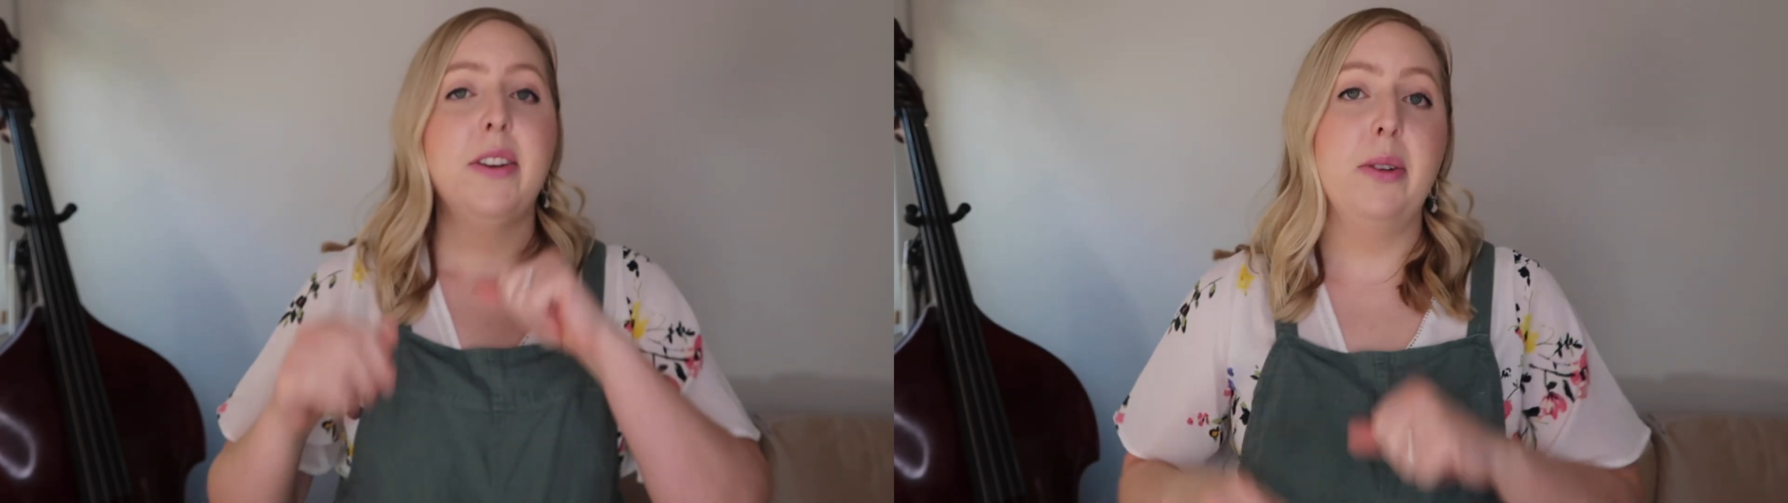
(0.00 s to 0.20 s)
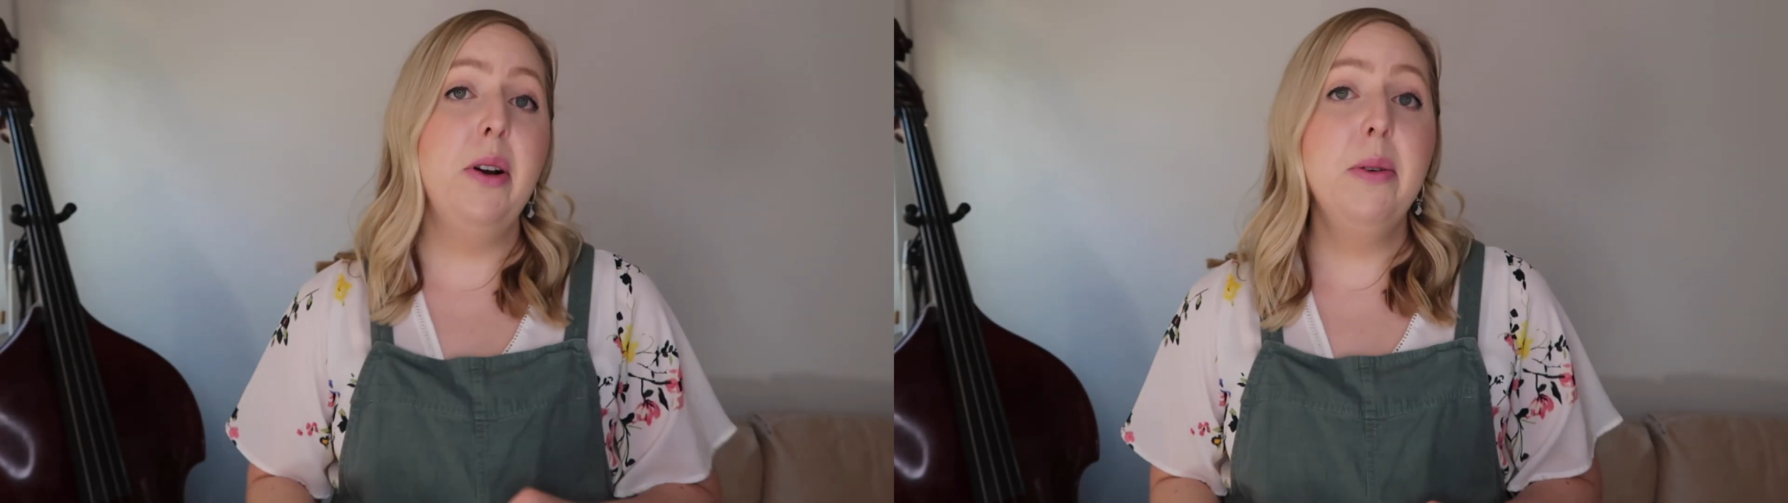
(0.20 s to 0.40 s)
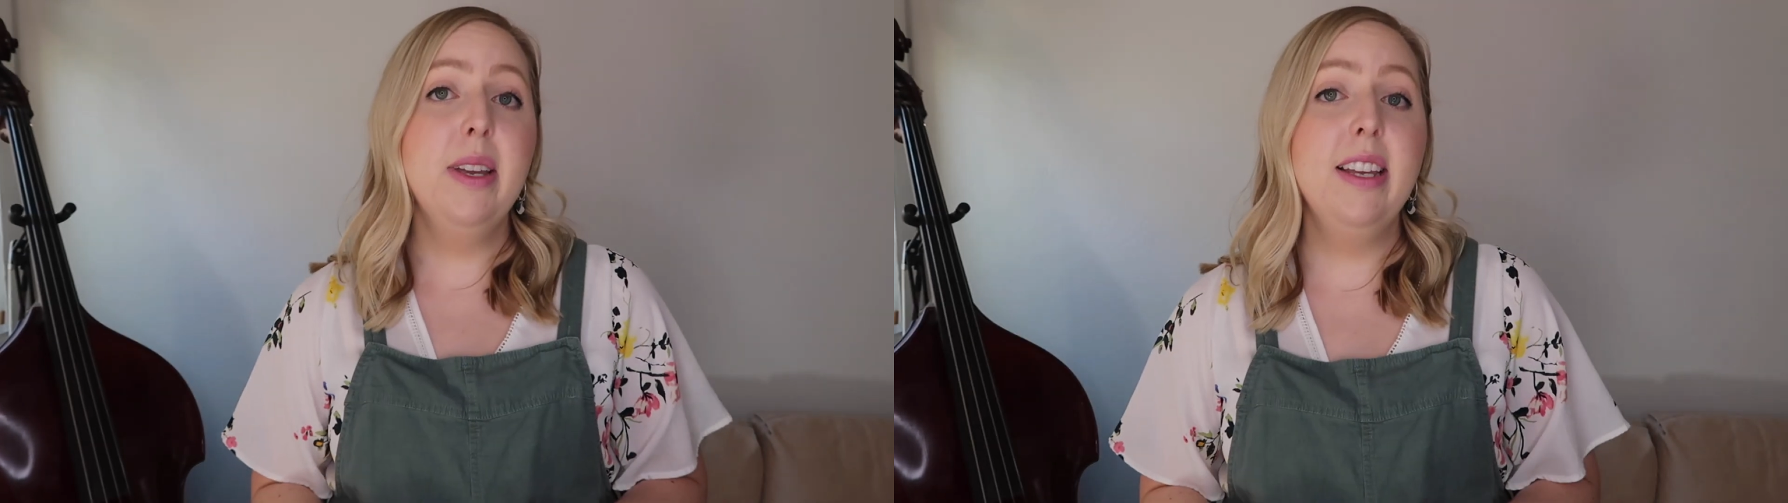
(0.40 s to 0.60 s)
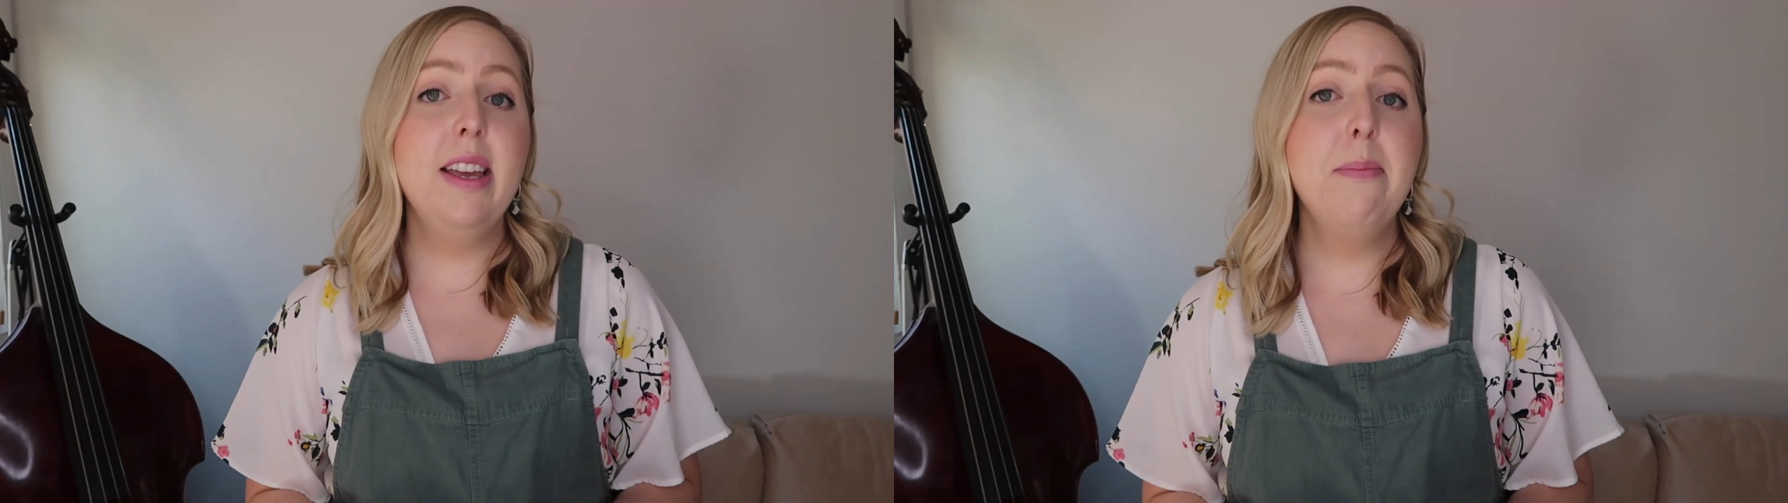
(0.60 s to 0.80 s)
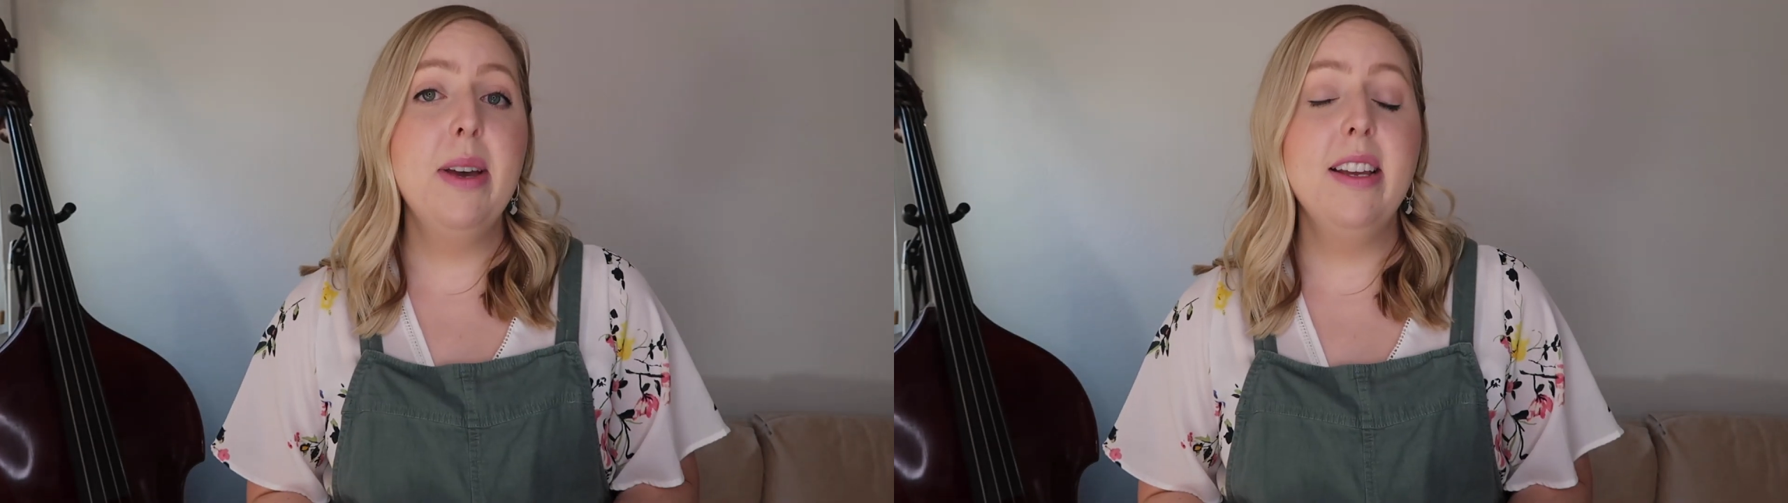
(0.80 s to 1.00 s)
growing
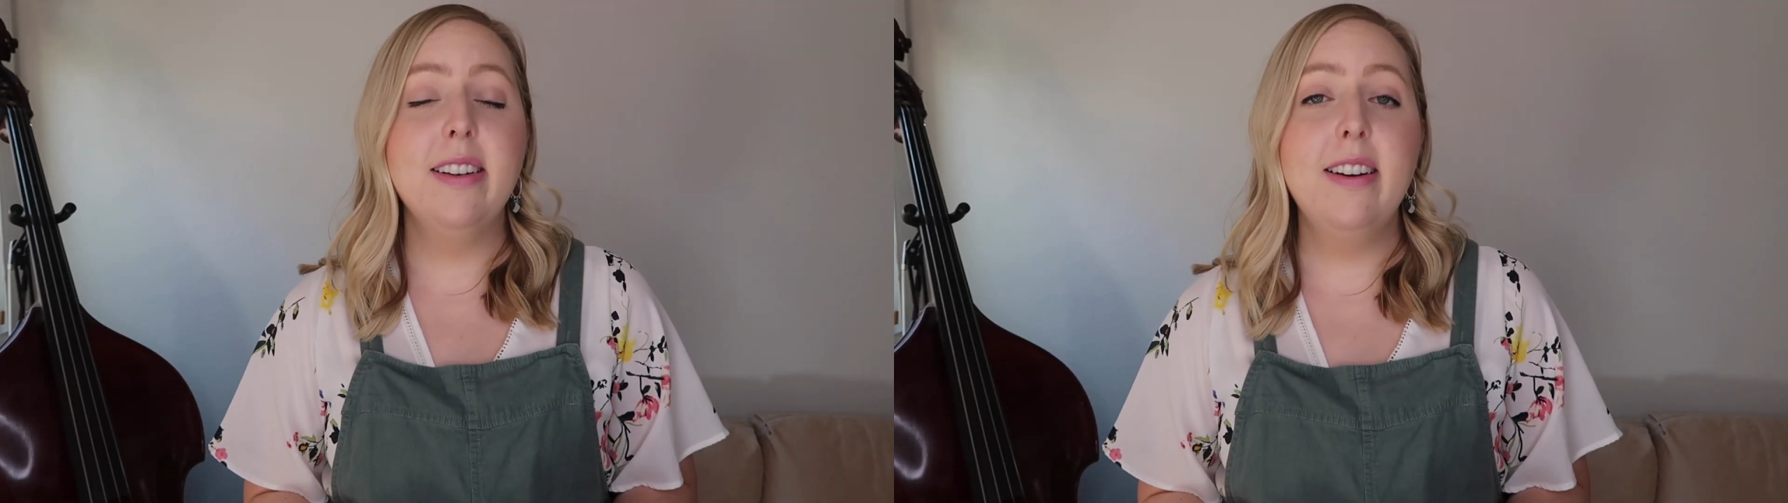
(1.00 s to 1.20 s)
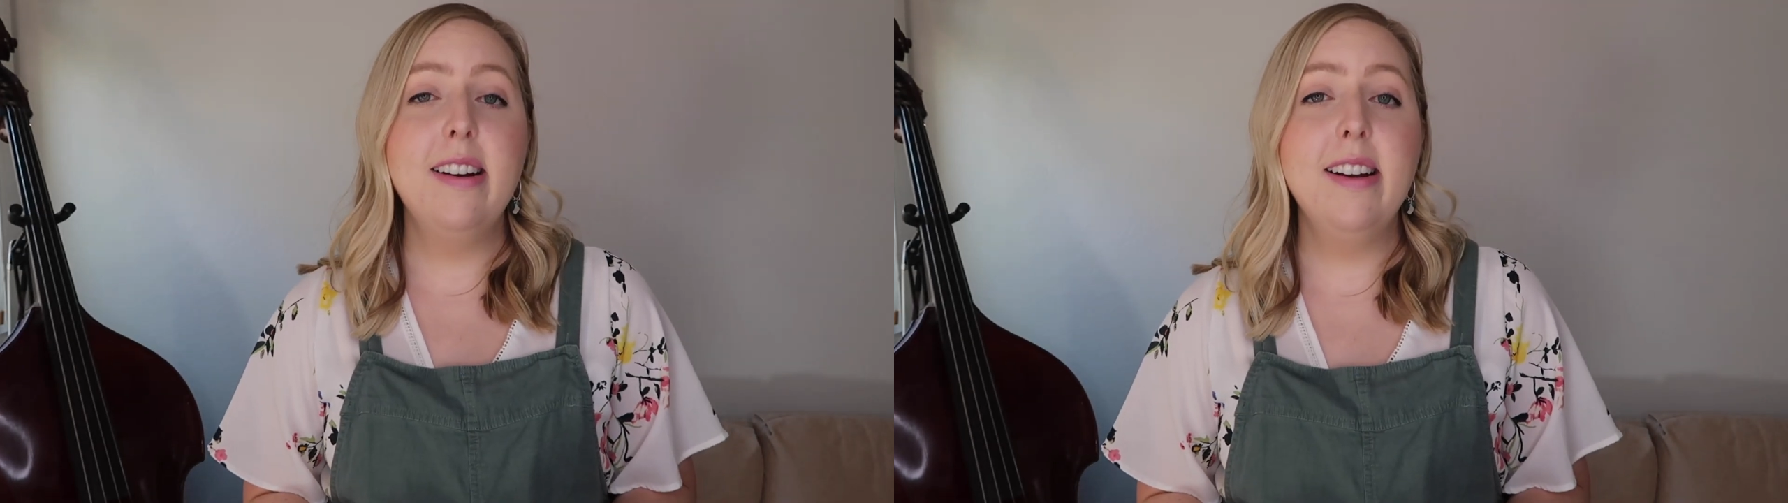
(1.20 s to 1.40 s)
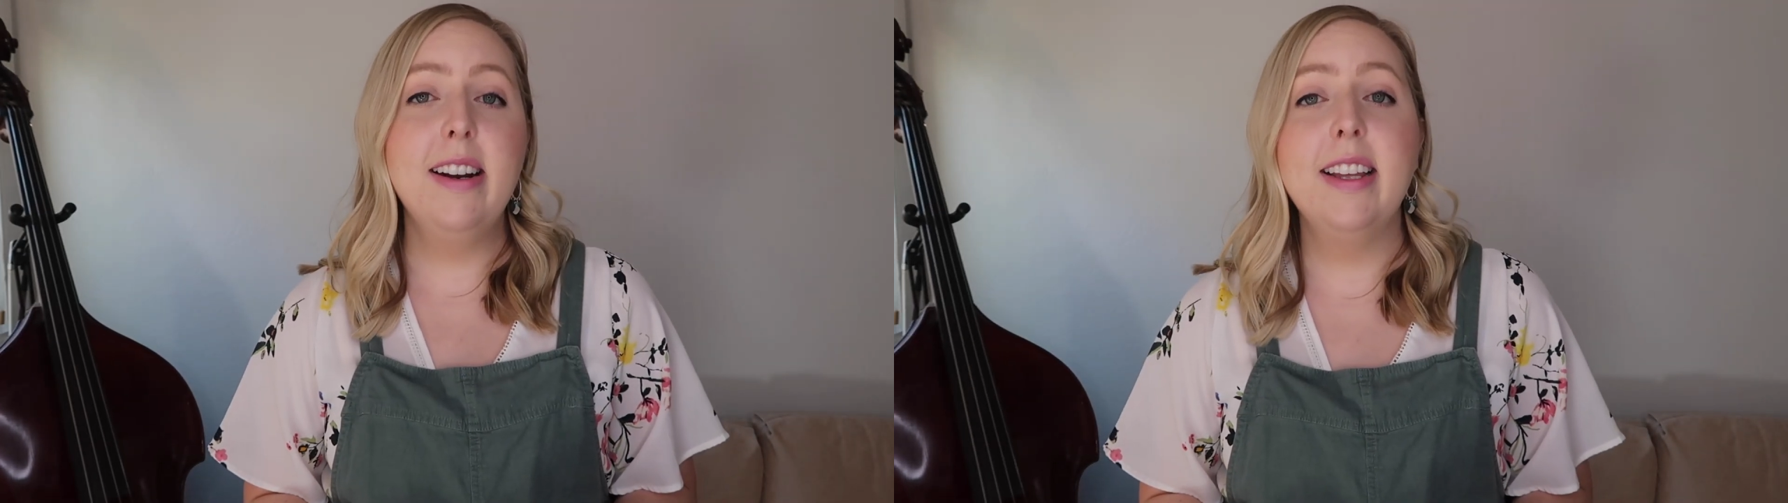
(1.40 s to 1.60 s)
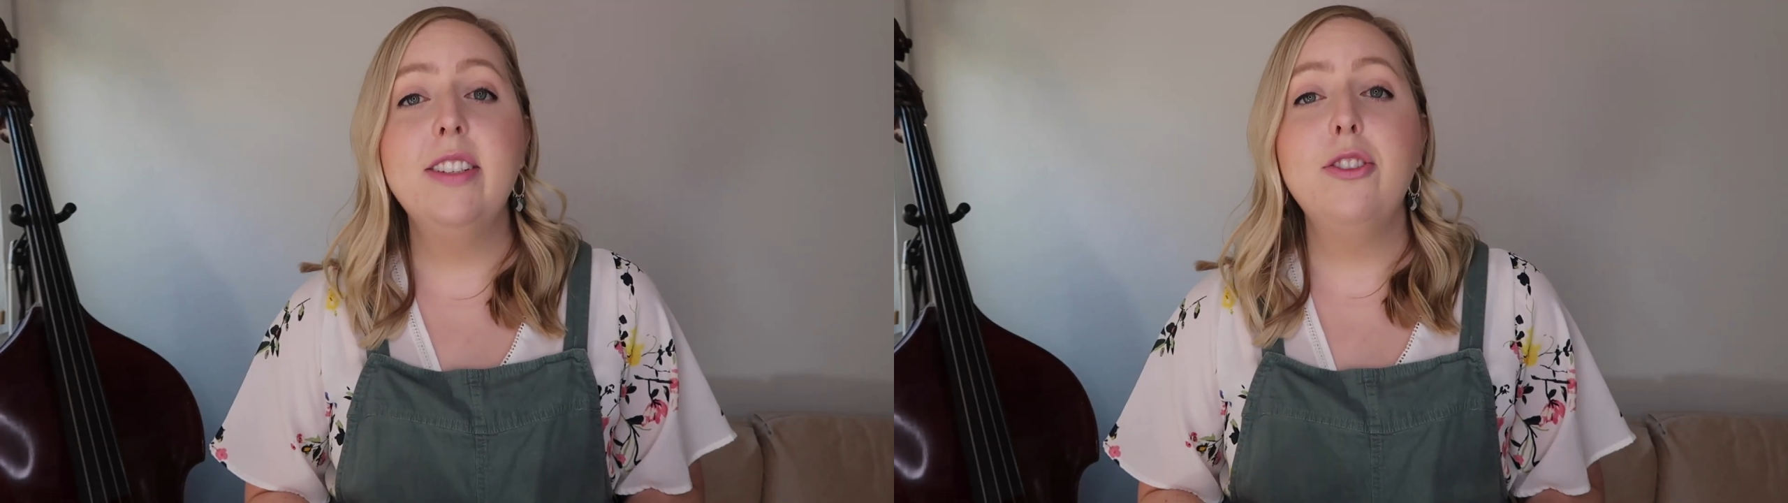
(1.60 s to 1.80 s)
in my garden,